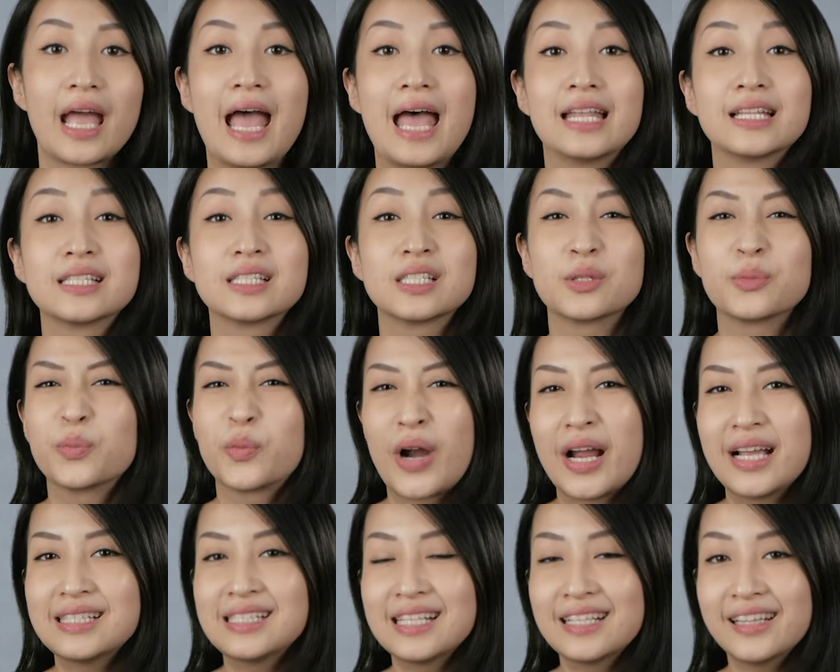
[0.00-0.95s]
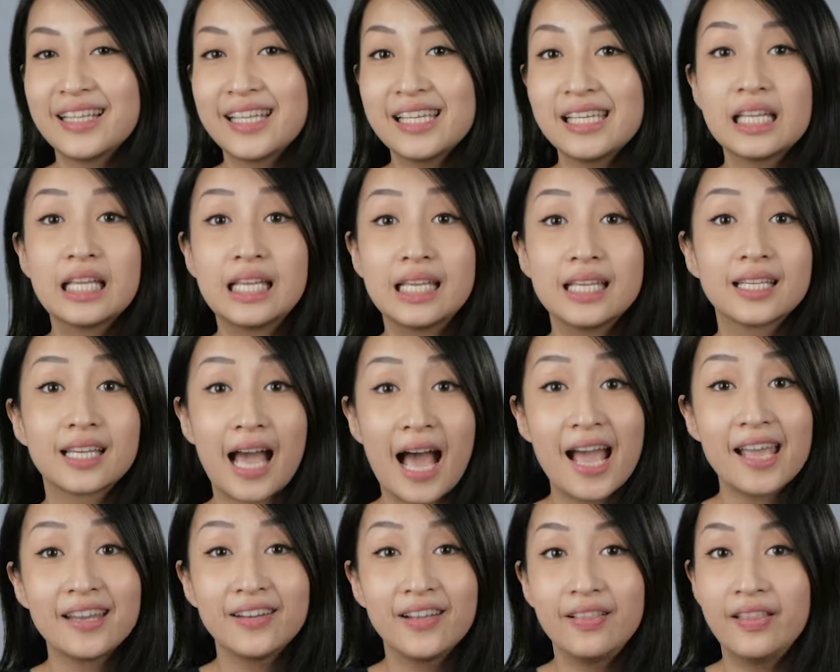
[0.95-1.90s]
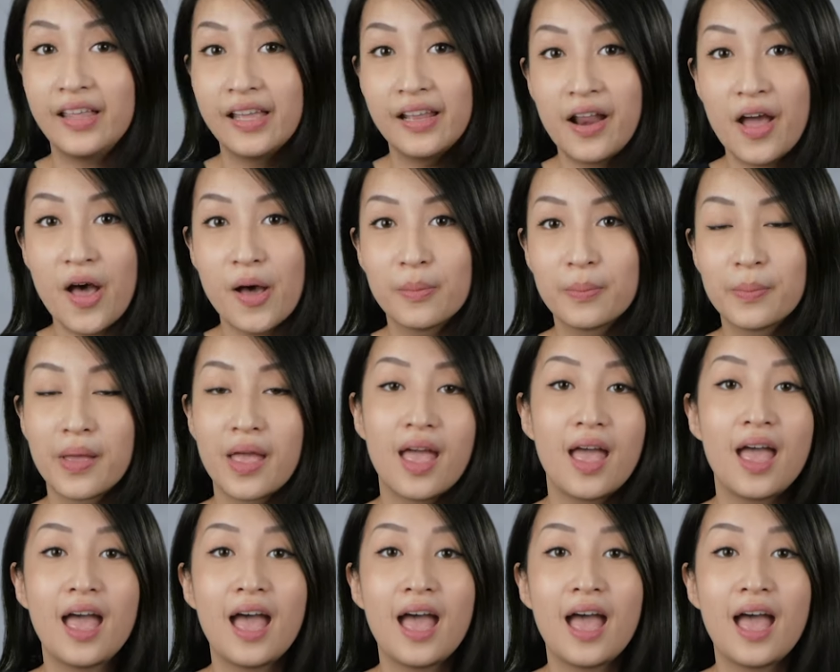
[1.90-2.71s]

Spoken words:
and surprisingly, he kinda lit up.